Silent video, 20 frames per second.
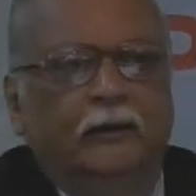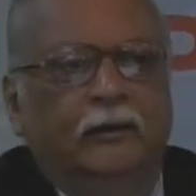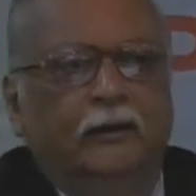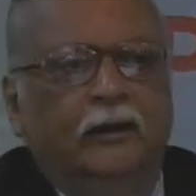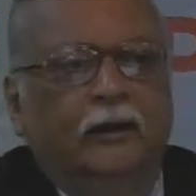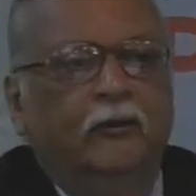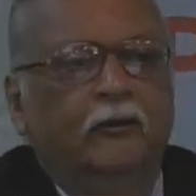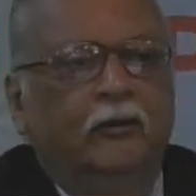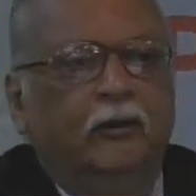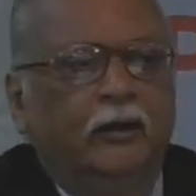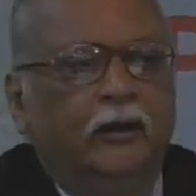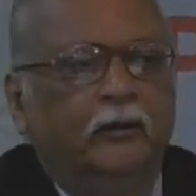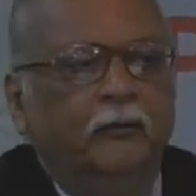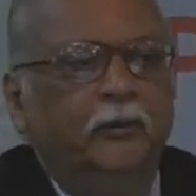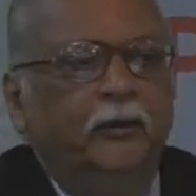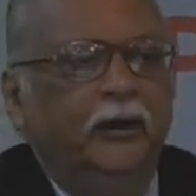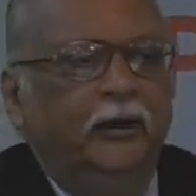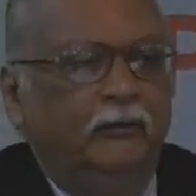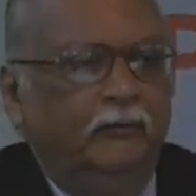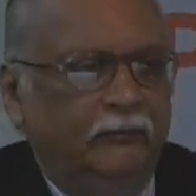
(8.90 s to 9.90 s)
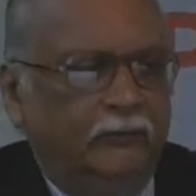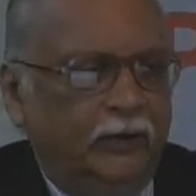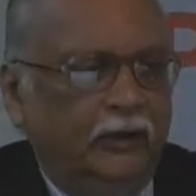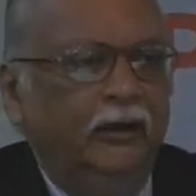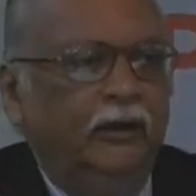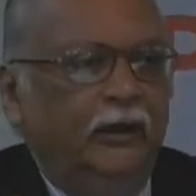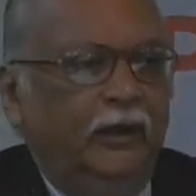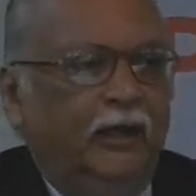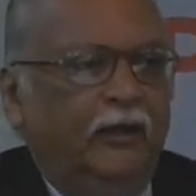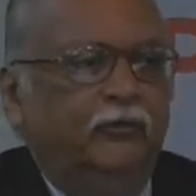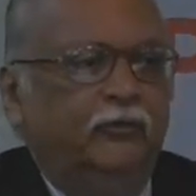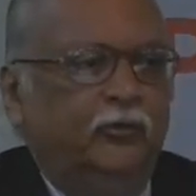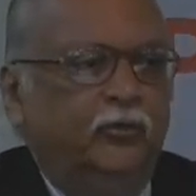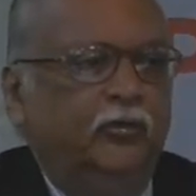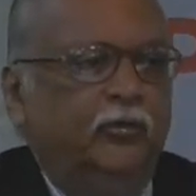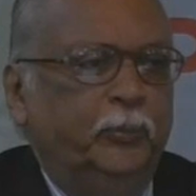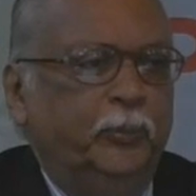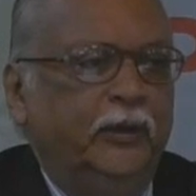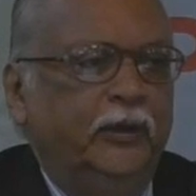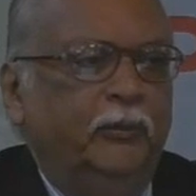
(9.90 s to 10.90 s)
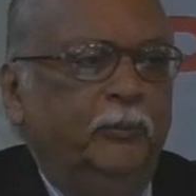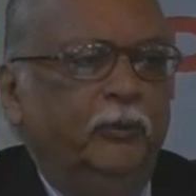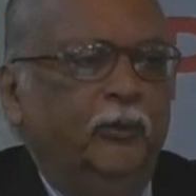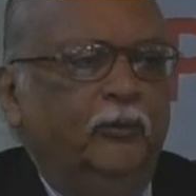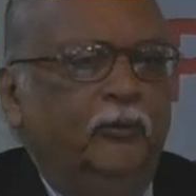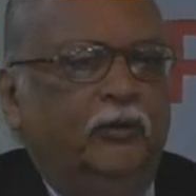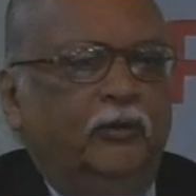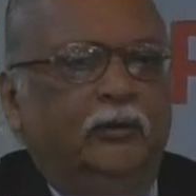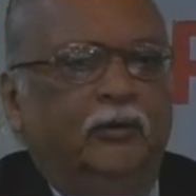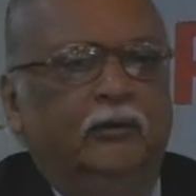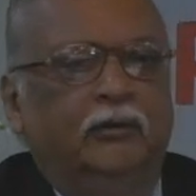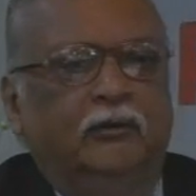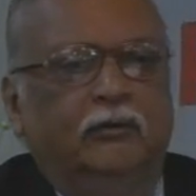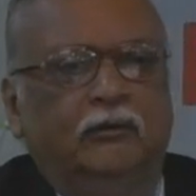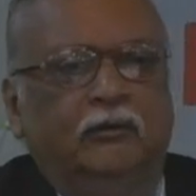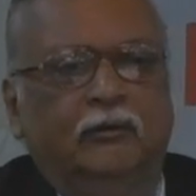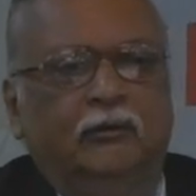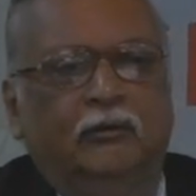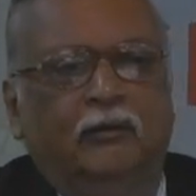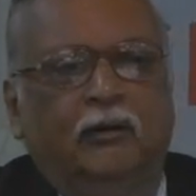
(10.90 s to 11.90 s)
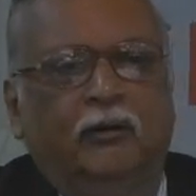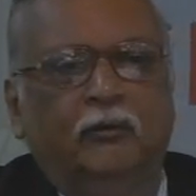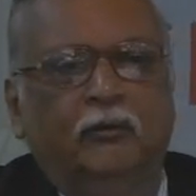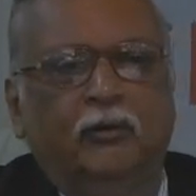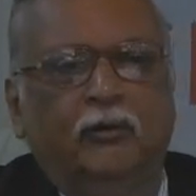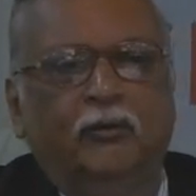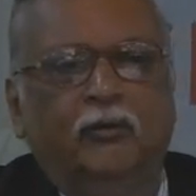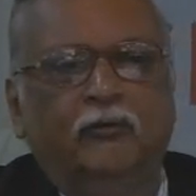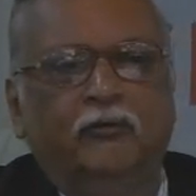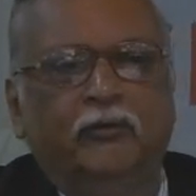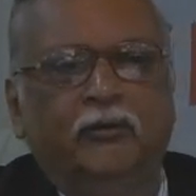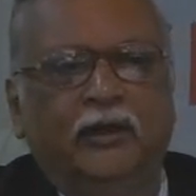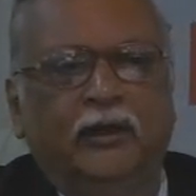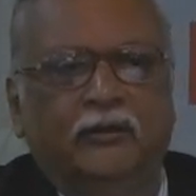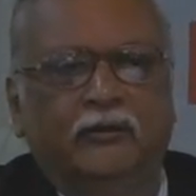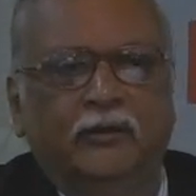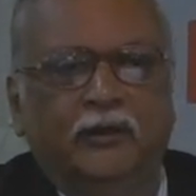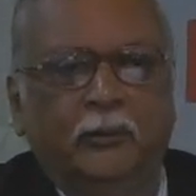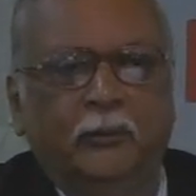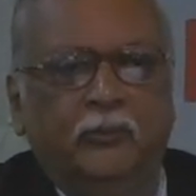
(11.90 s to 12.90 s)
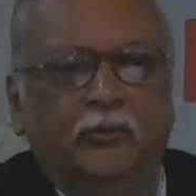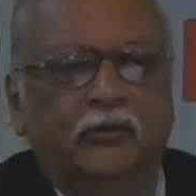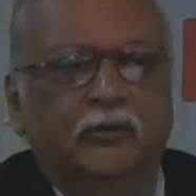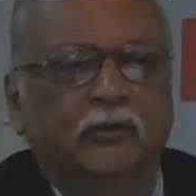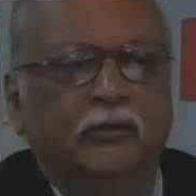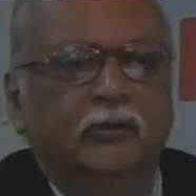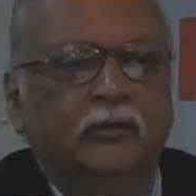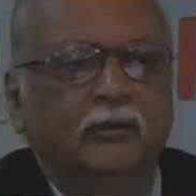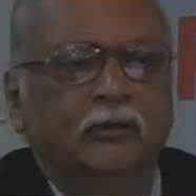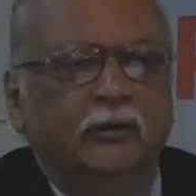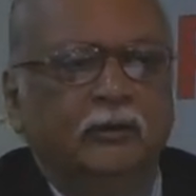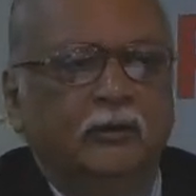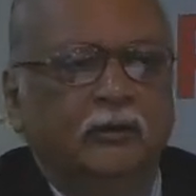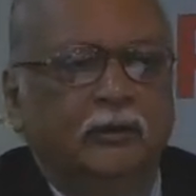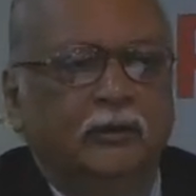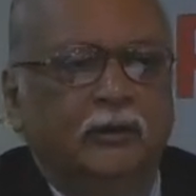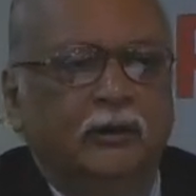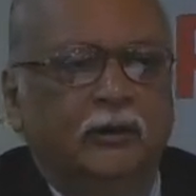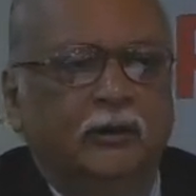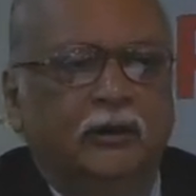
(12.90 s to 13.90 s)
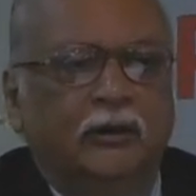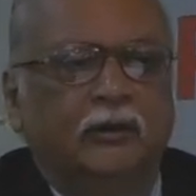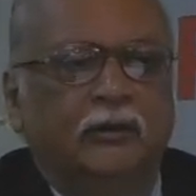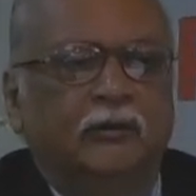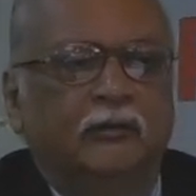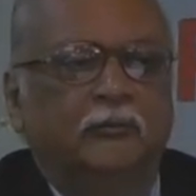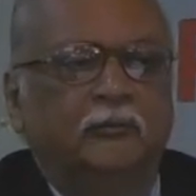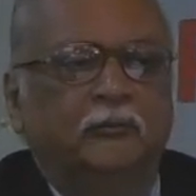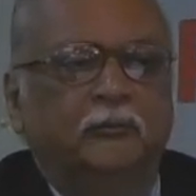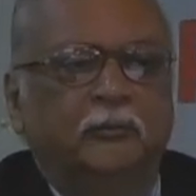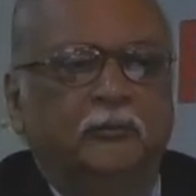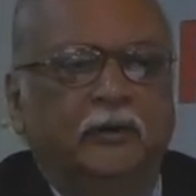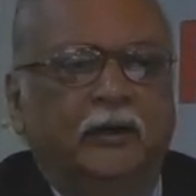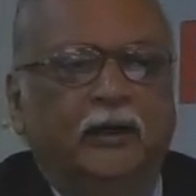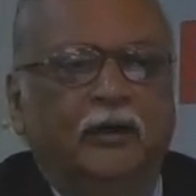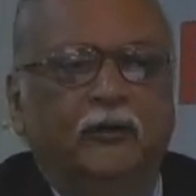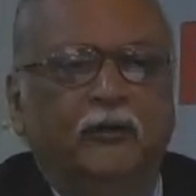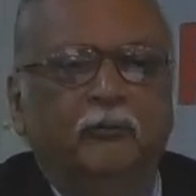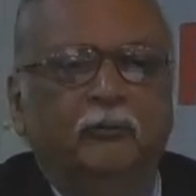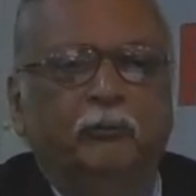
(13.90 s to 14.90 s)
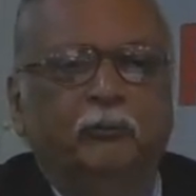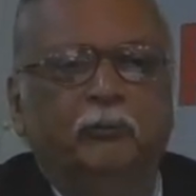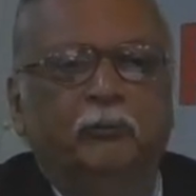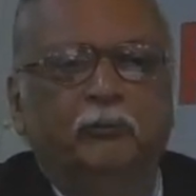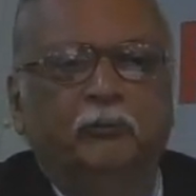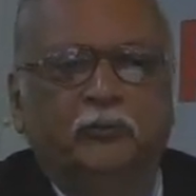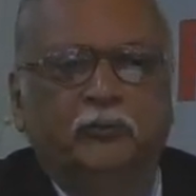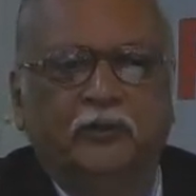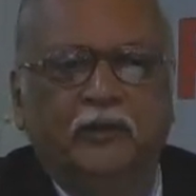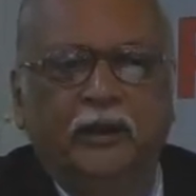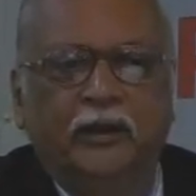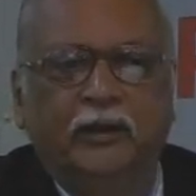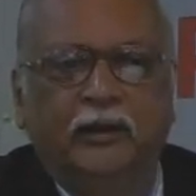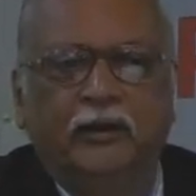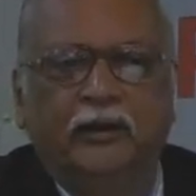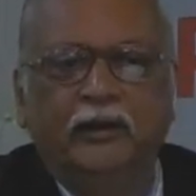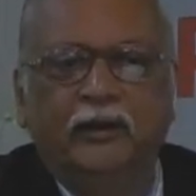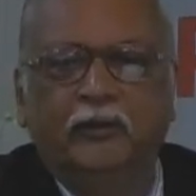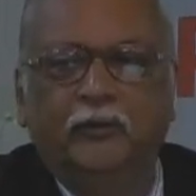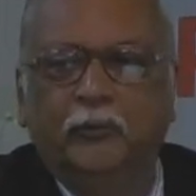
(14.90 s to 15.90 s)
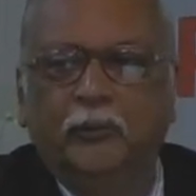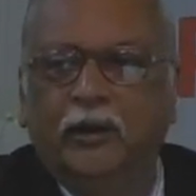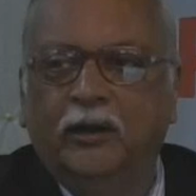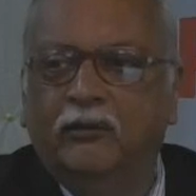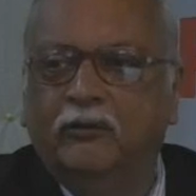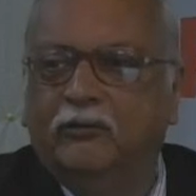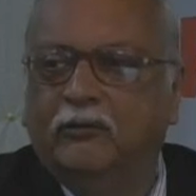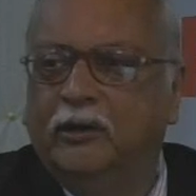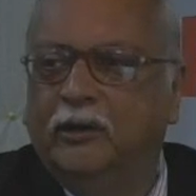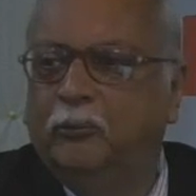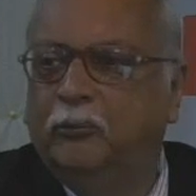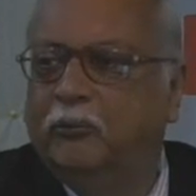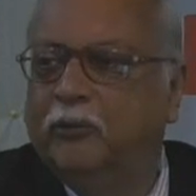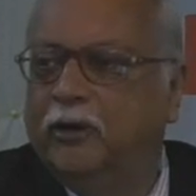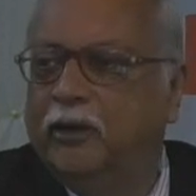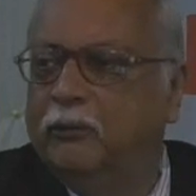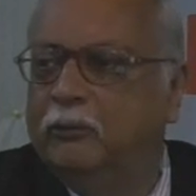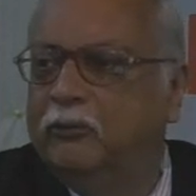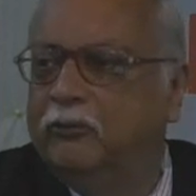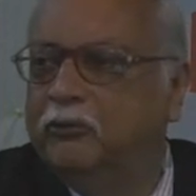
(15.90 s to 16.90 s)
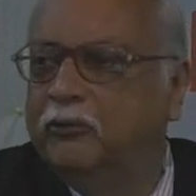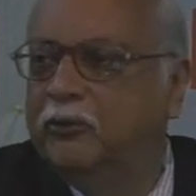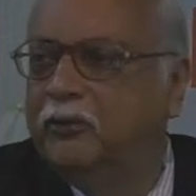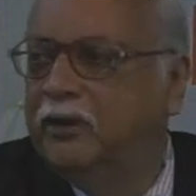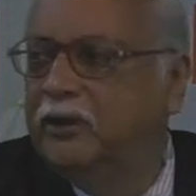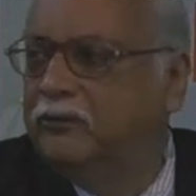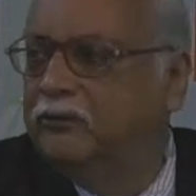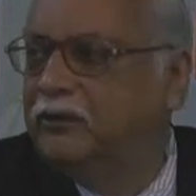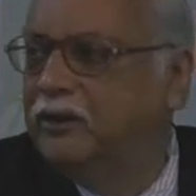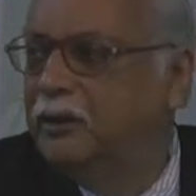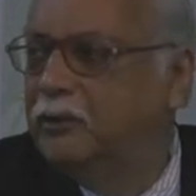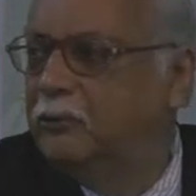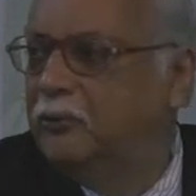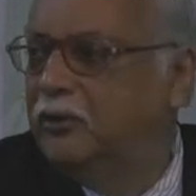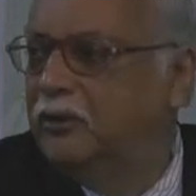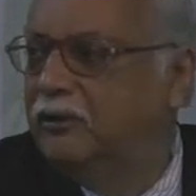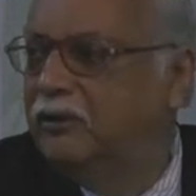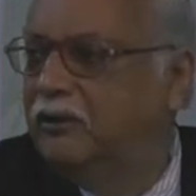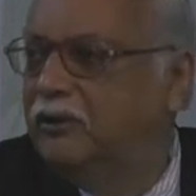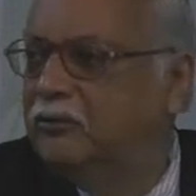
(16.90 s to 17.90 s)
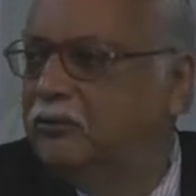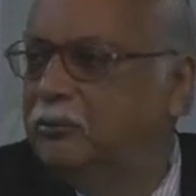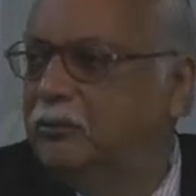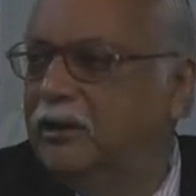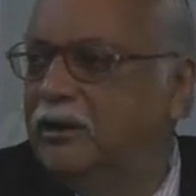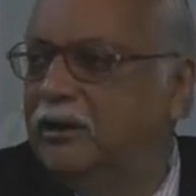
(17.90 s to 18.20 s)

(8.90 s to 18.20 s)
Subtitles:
Now, I've been thoroughly asked to speak about how to go with exams. I don't say that eat well, sleep well, exam or rest well.